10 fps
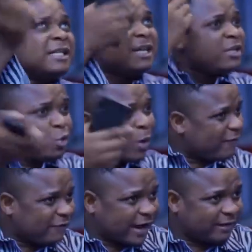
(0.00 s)
The new
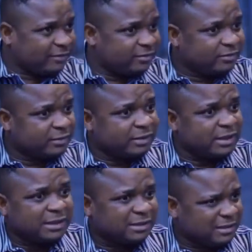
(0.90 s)
Wi-Fi.
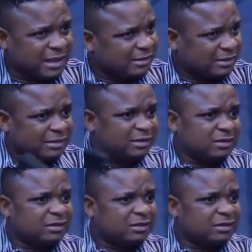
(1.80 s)
That's it.